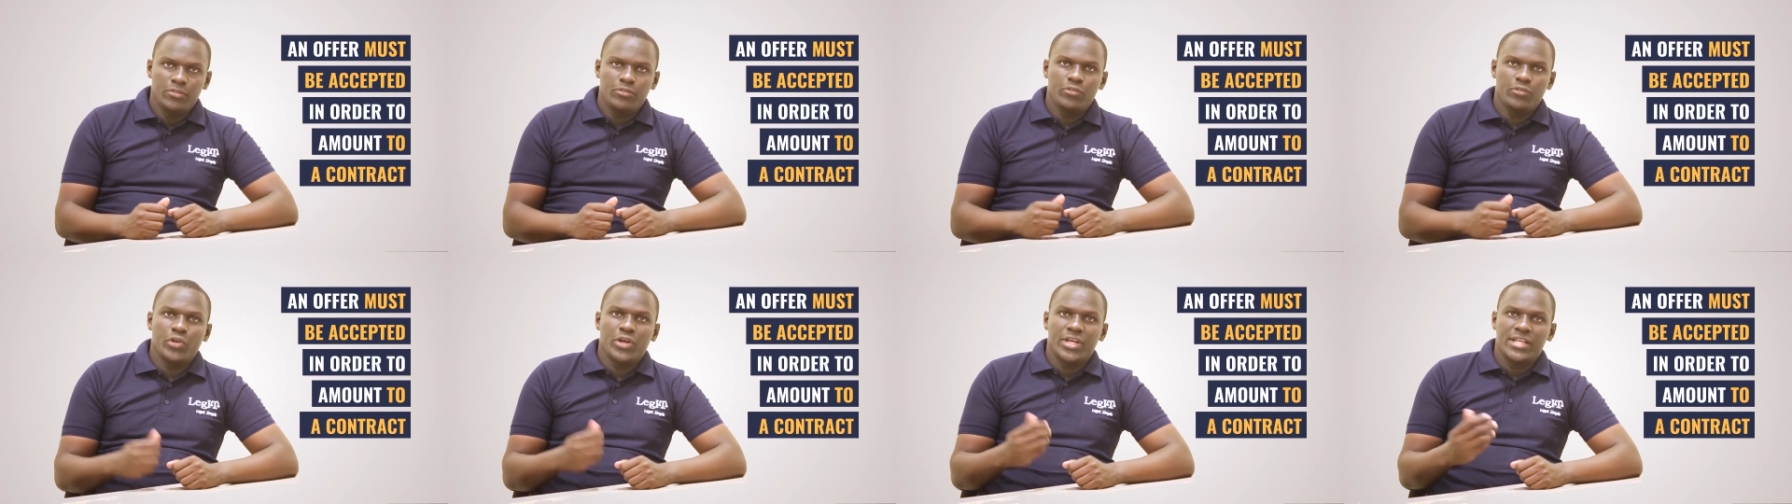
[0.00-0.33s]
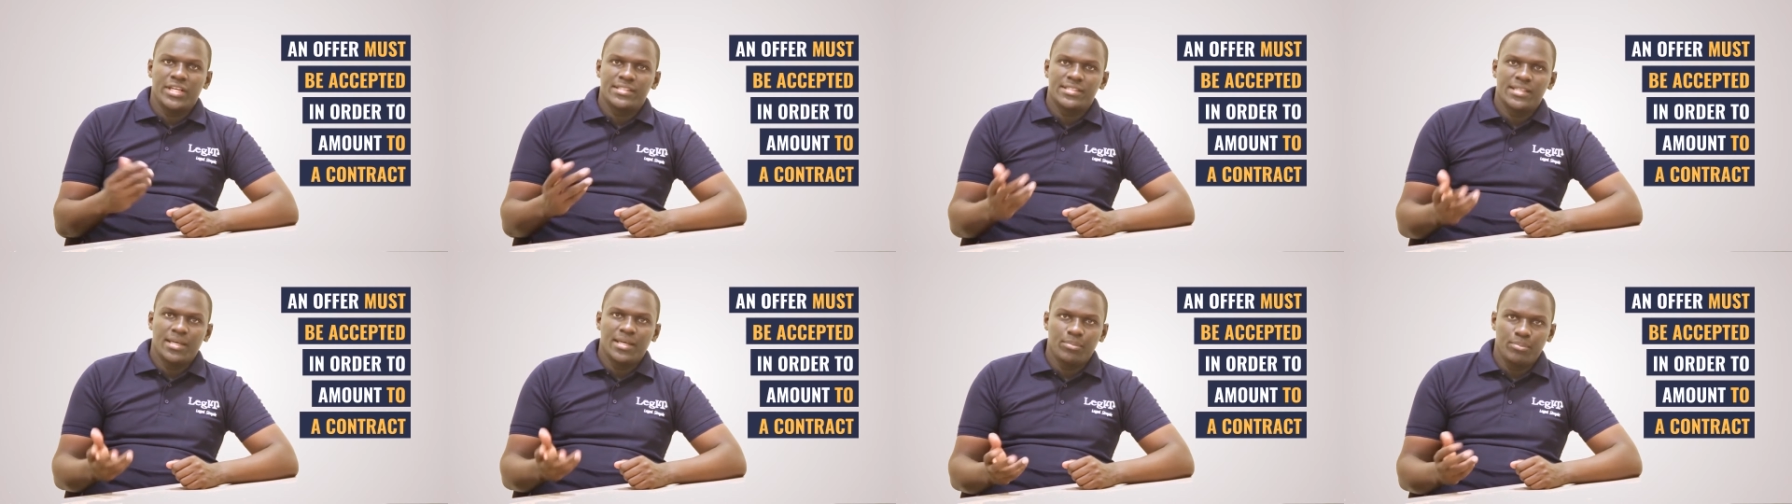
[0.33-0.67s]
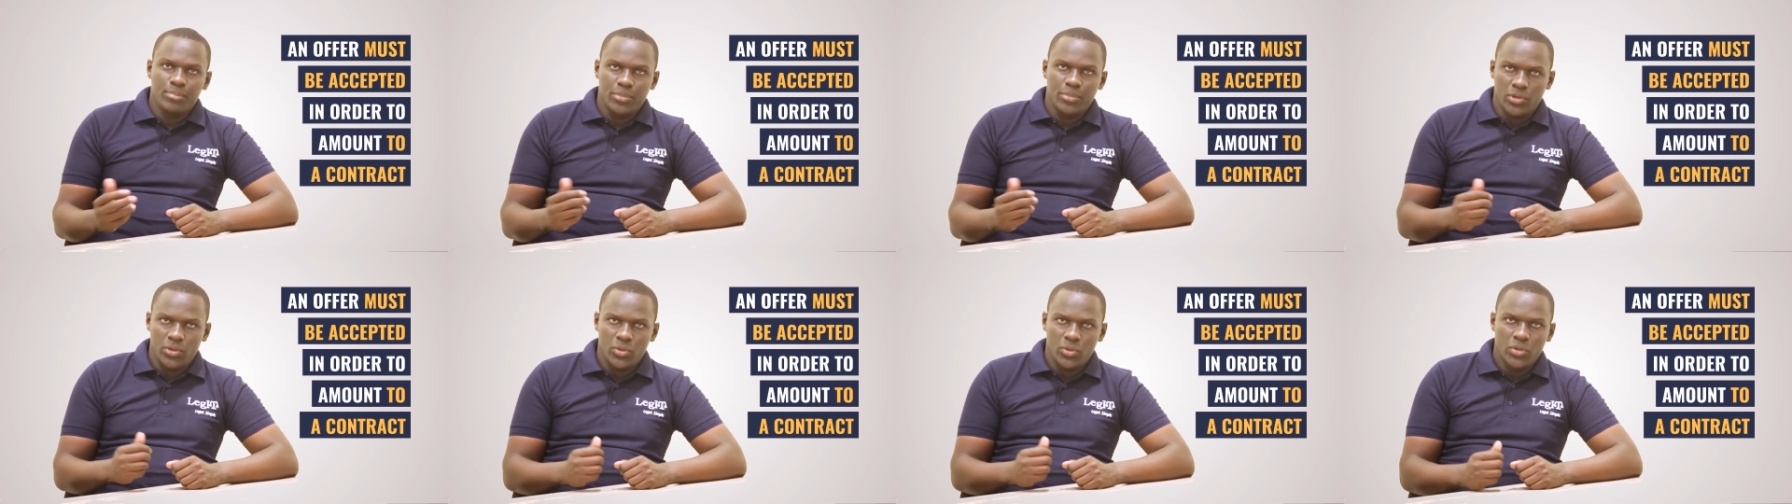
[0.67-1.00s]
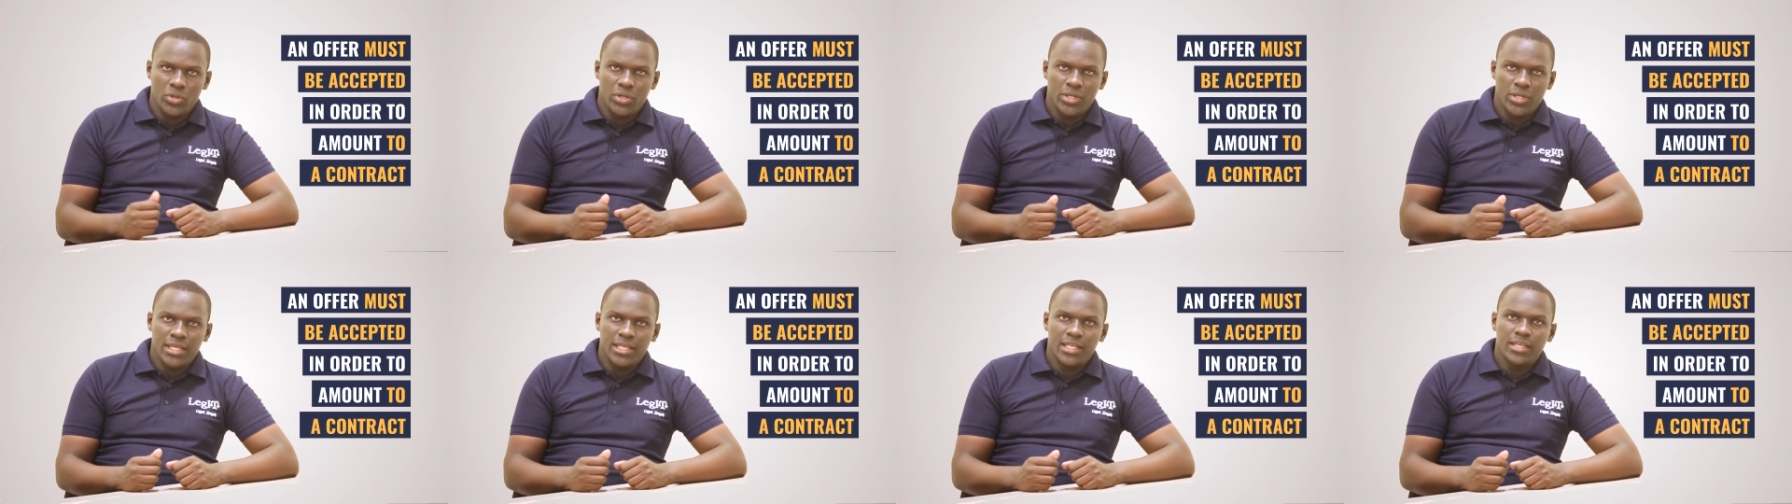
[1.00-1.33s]
For example,
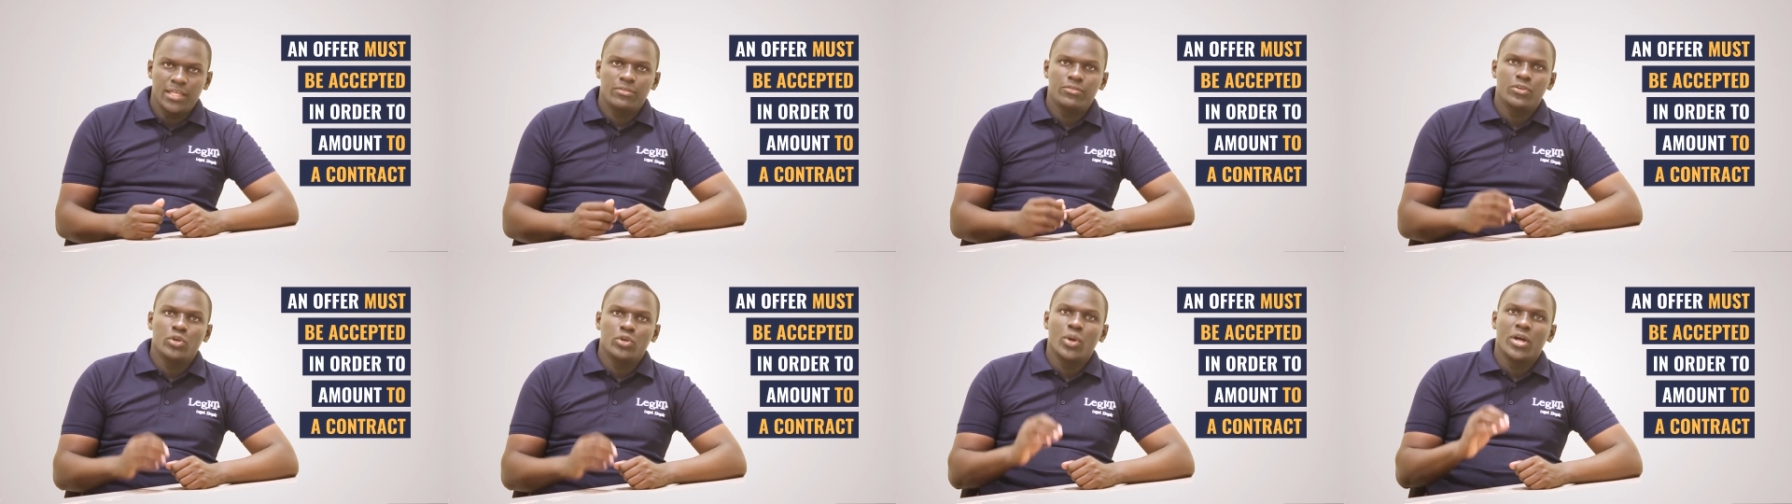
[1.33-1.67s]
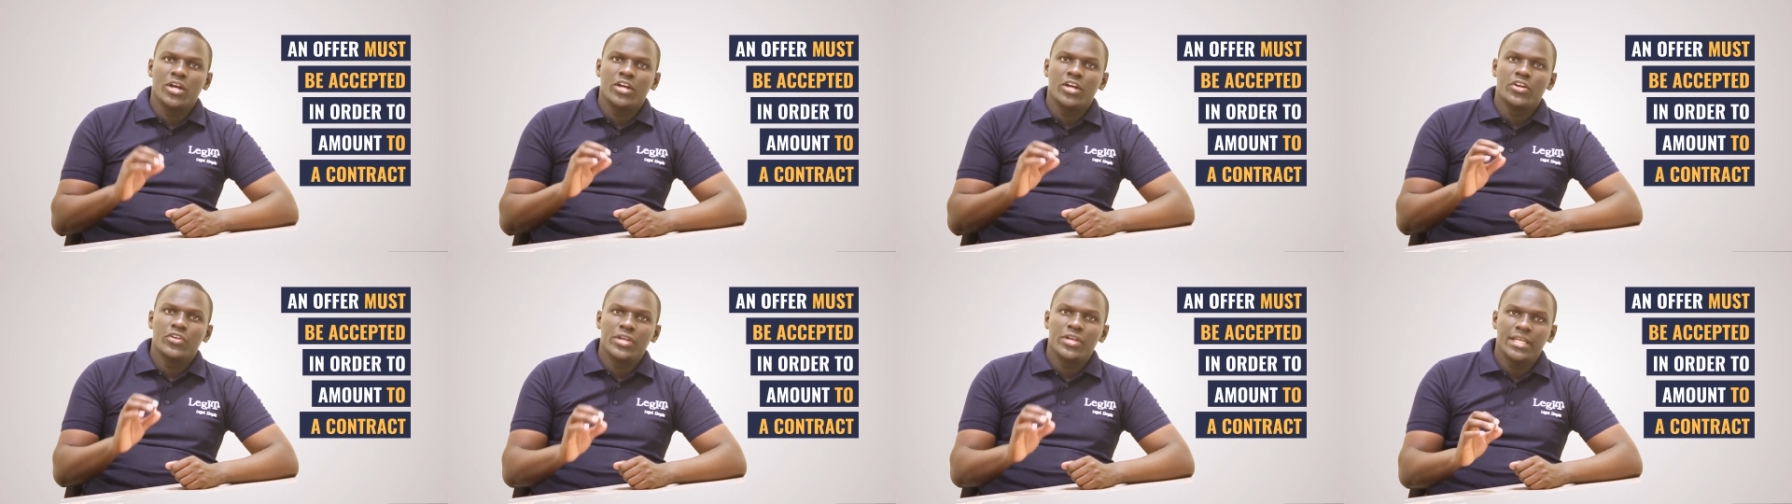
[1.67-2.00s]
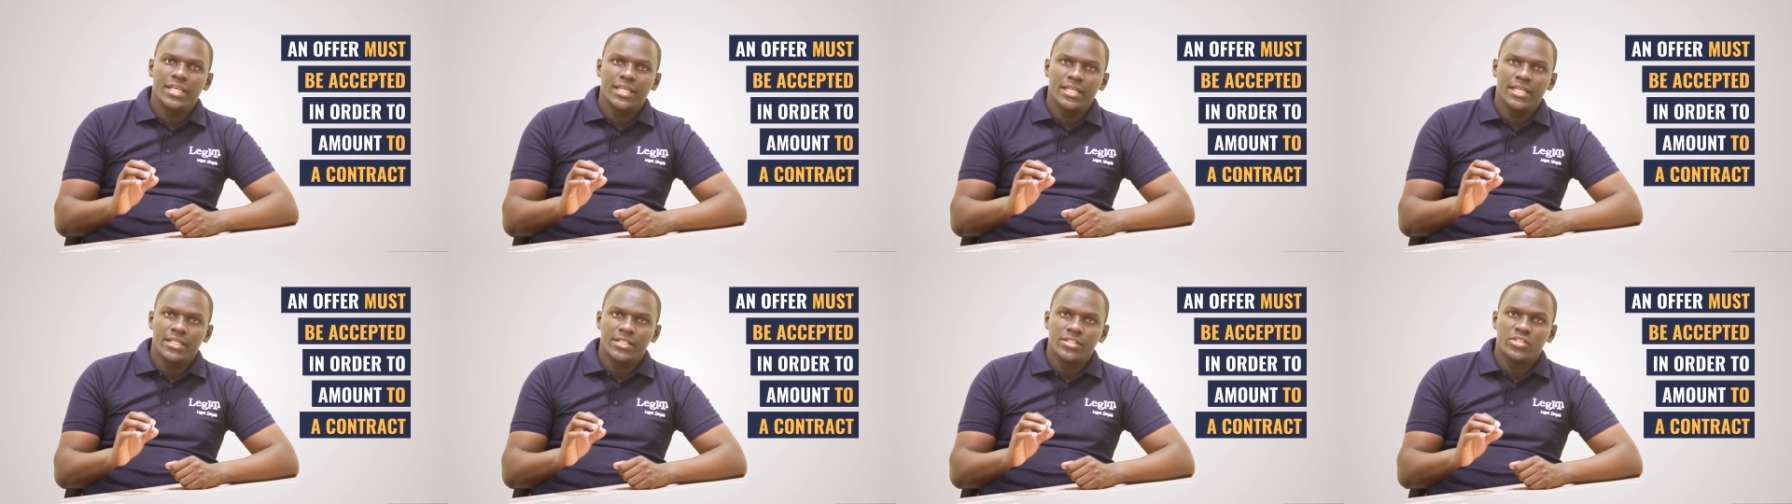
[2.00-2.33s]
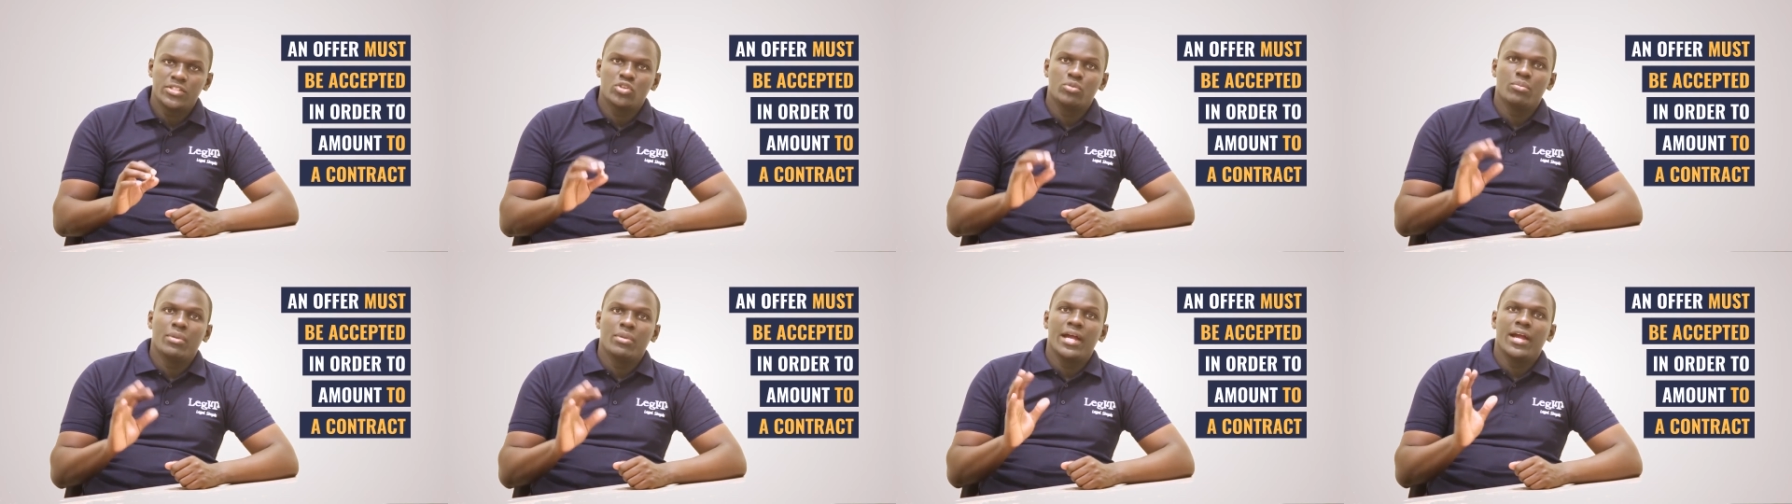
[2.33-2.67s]
if you agree
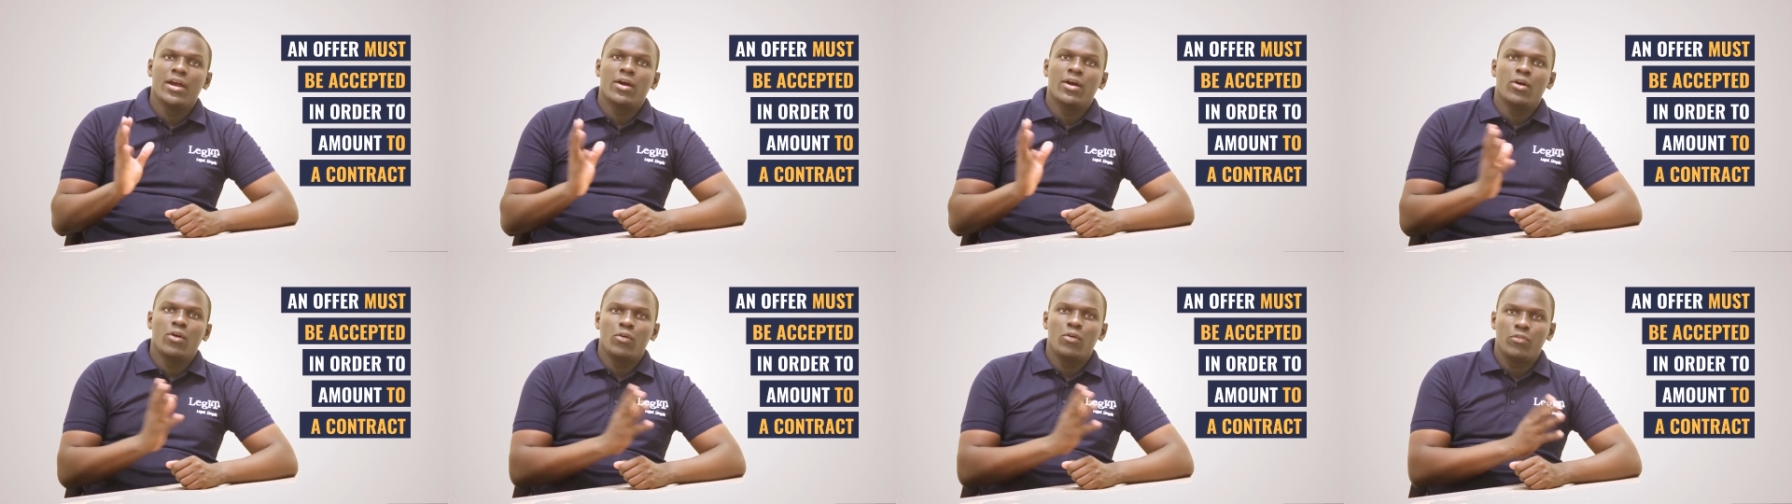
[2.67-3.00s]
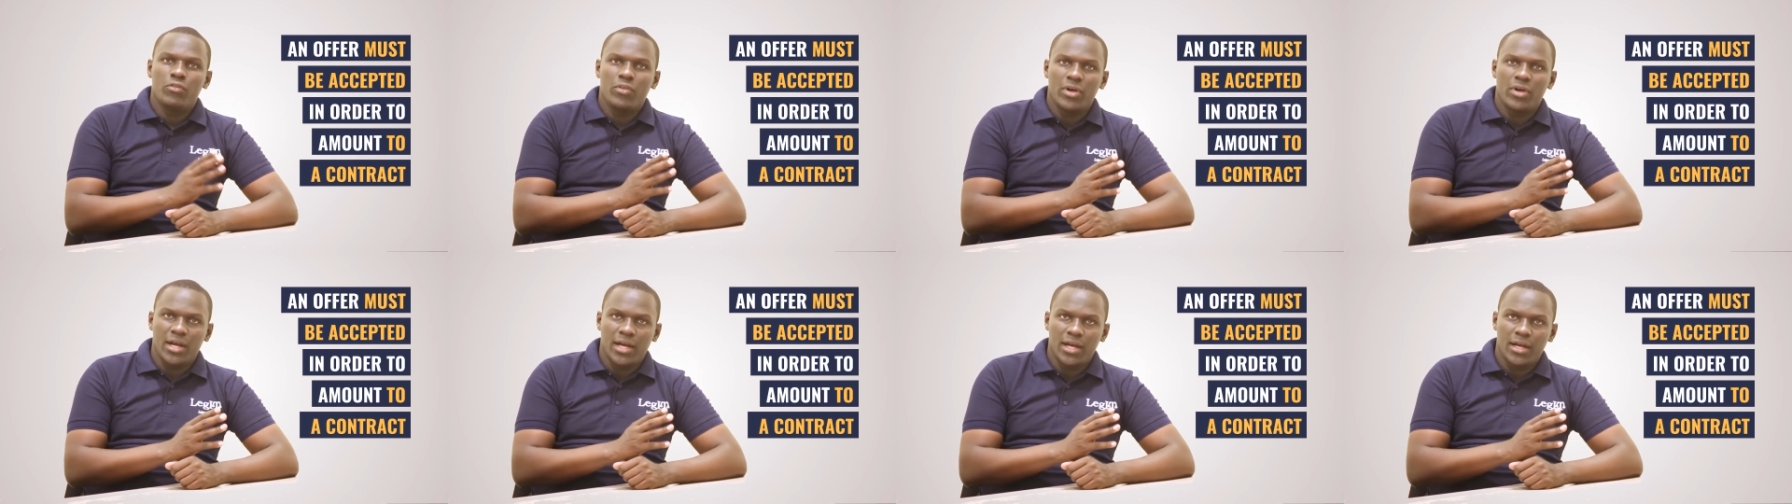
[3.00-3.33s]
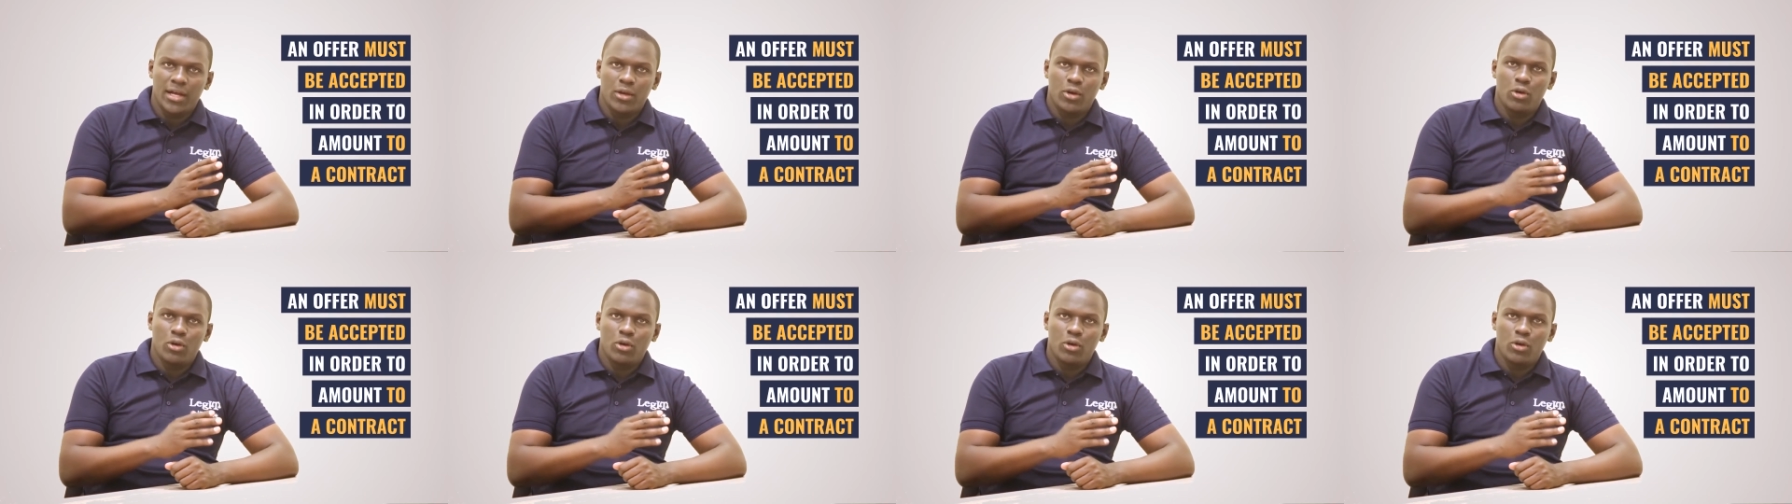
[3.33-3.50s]
to my offer